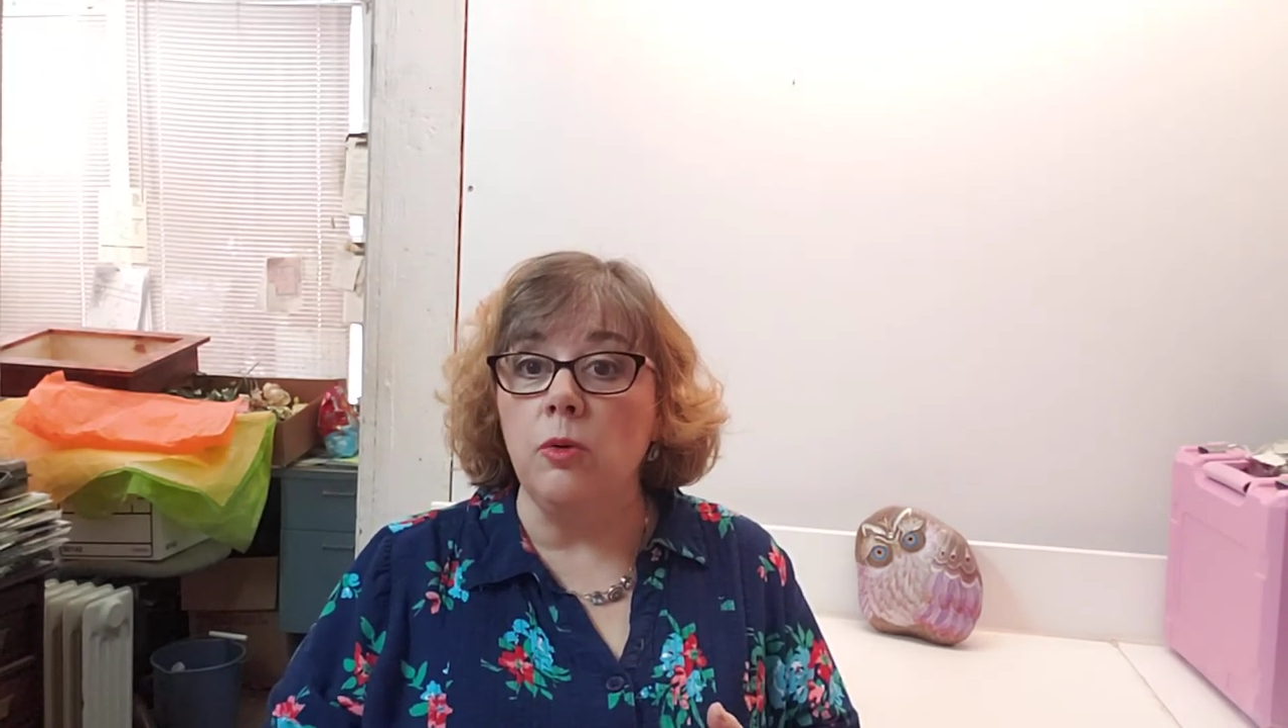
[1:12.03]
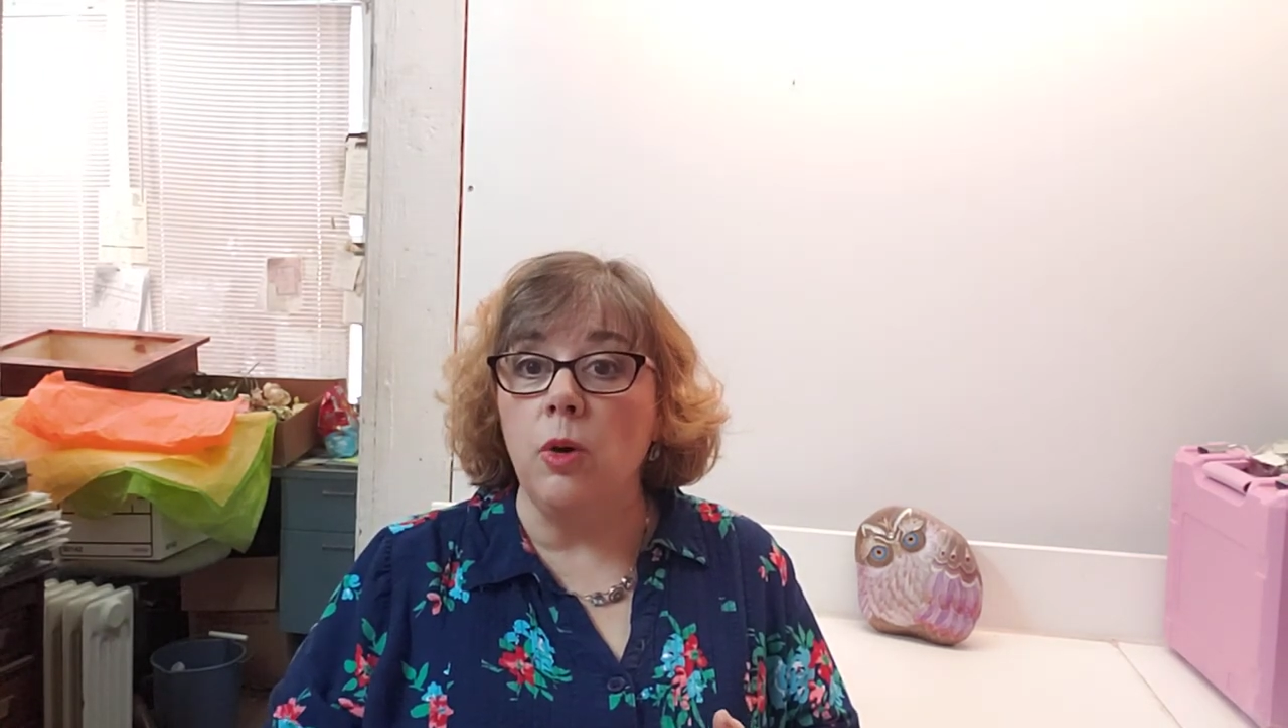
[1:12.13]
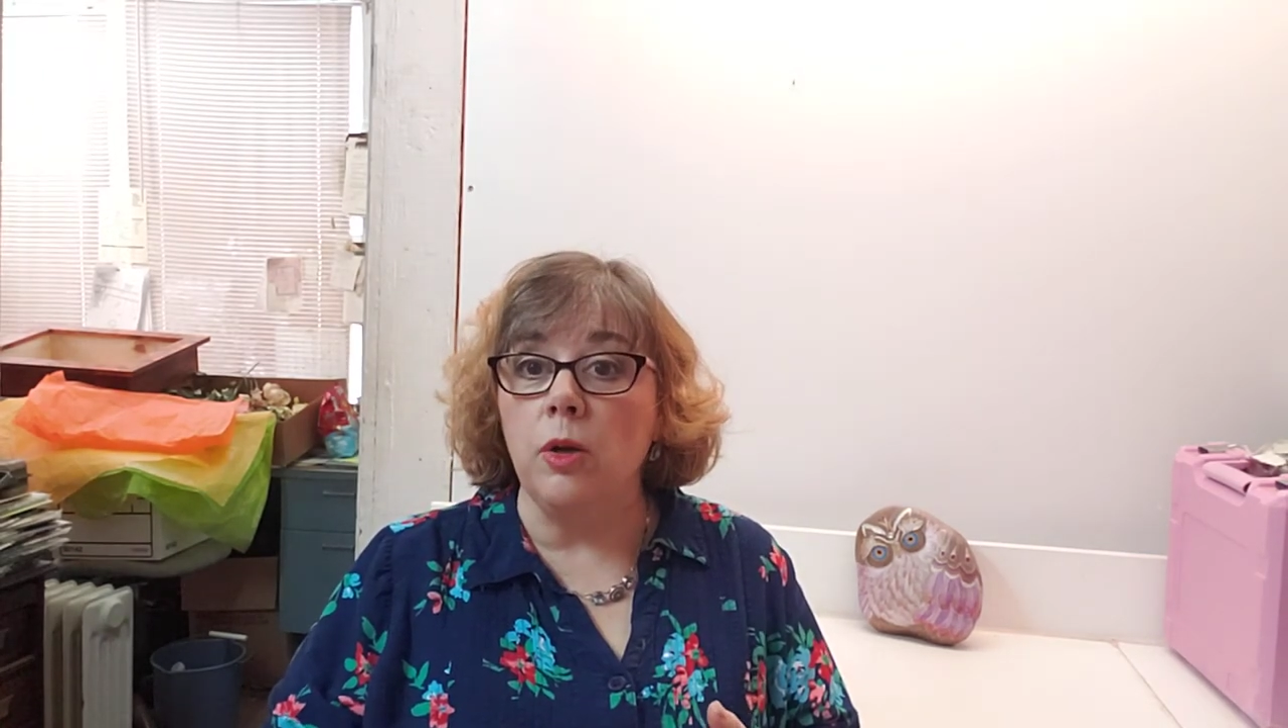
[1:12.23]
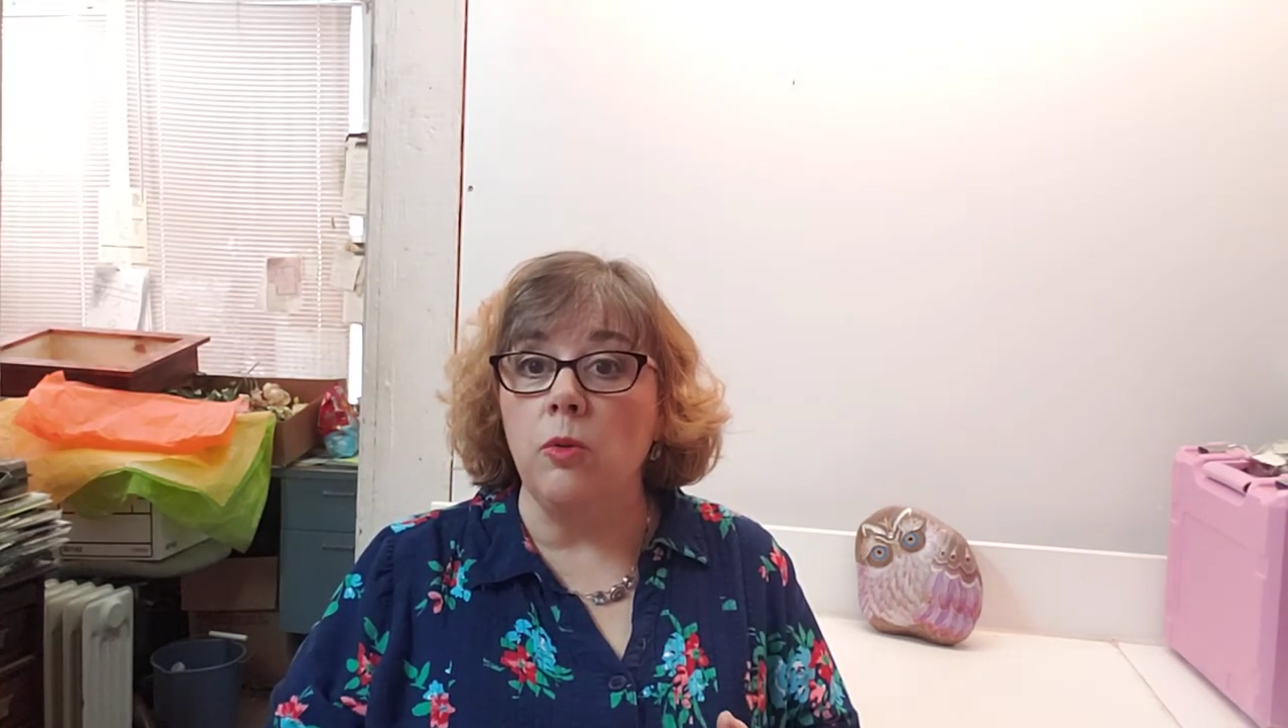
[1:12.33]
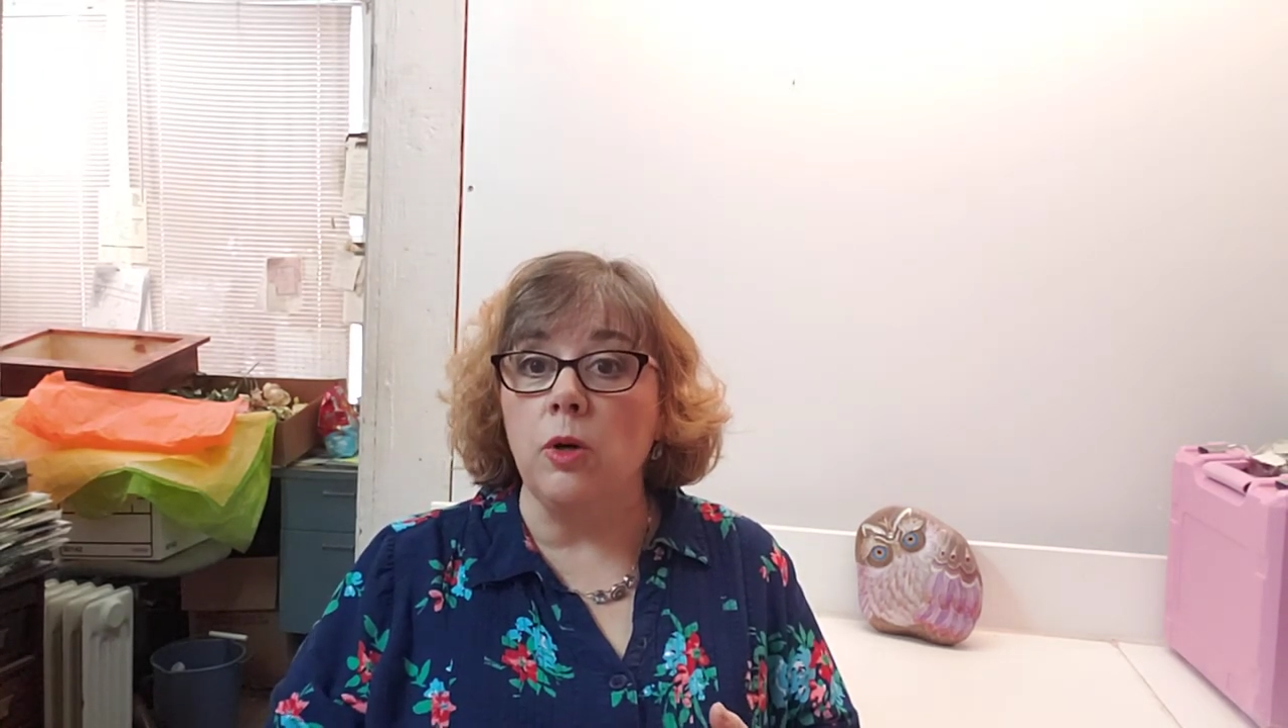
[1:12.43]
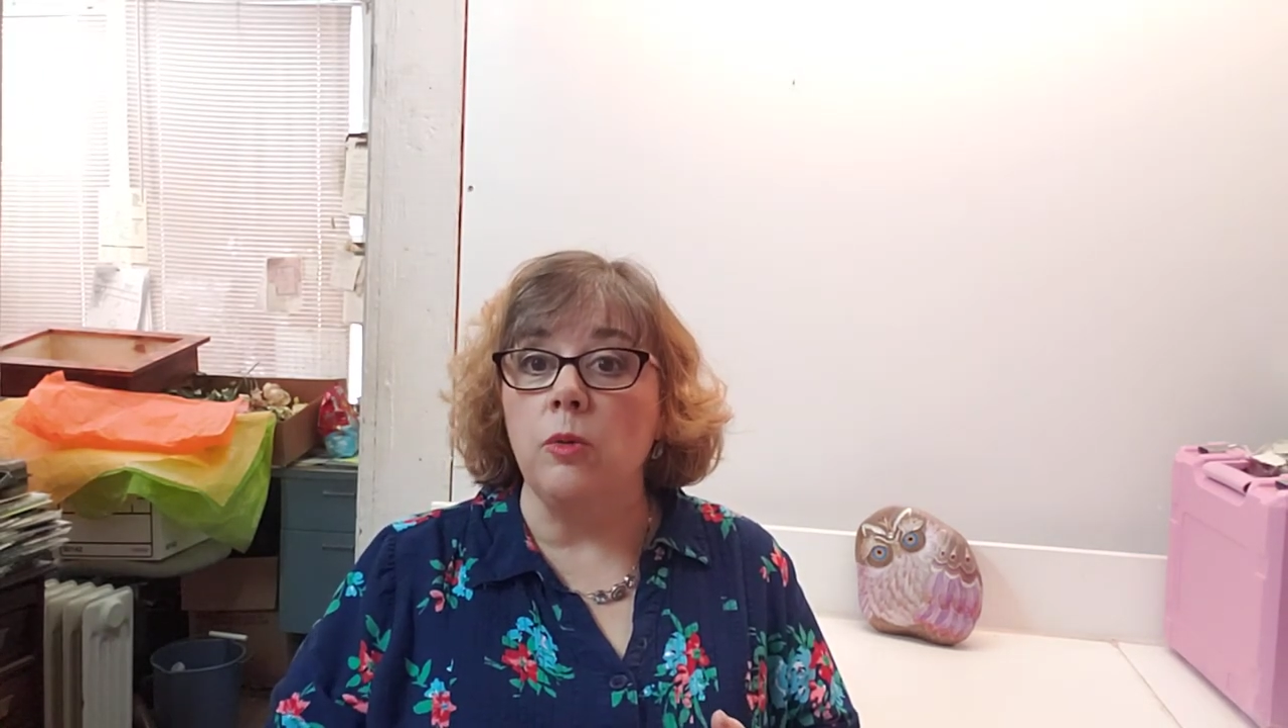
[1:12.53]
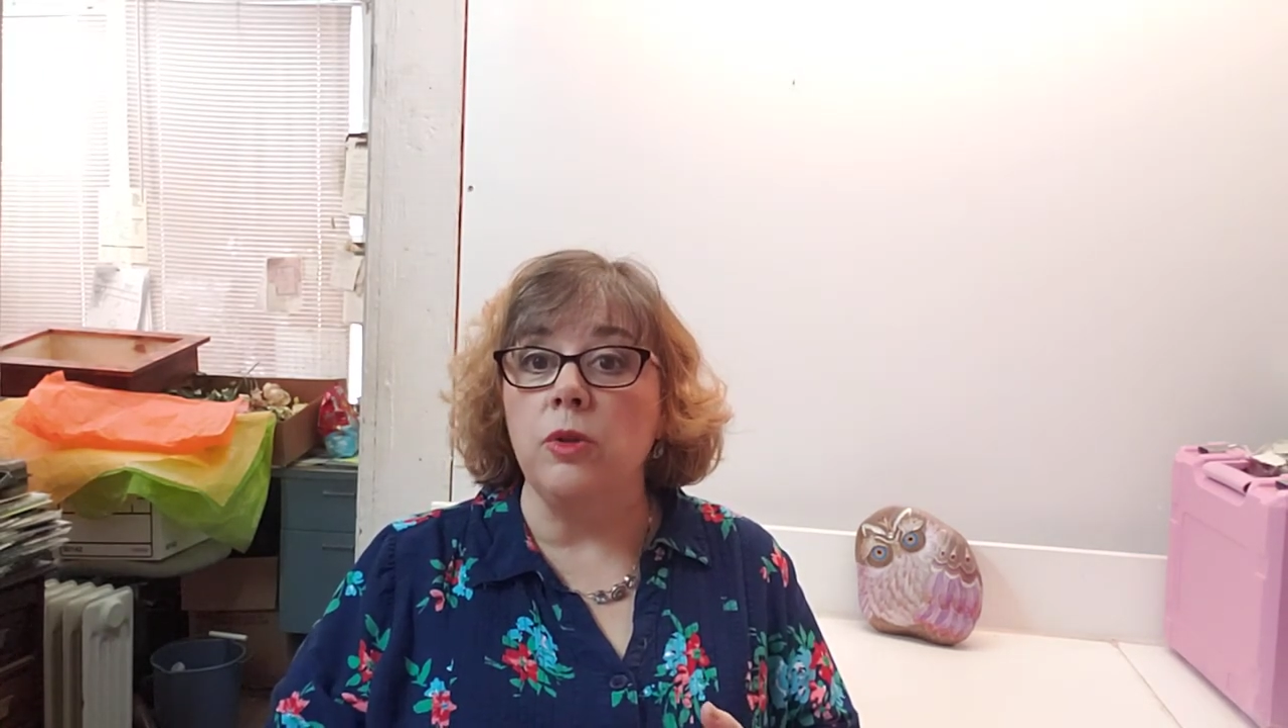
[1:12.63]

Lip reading: want to work